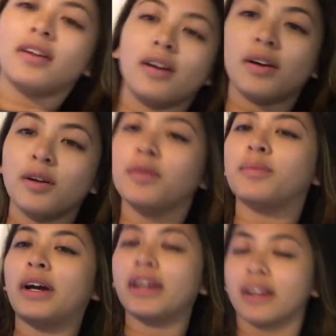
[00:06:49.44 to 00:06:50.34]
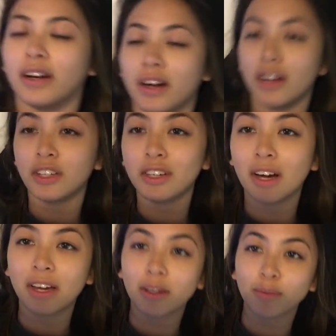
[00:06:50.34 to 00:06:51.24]
oh my gosh,
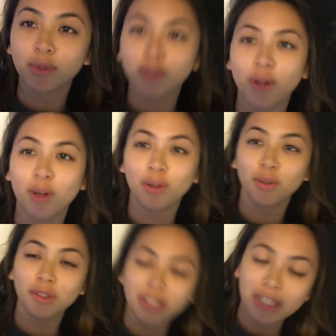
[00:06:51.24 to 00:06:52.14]
I am so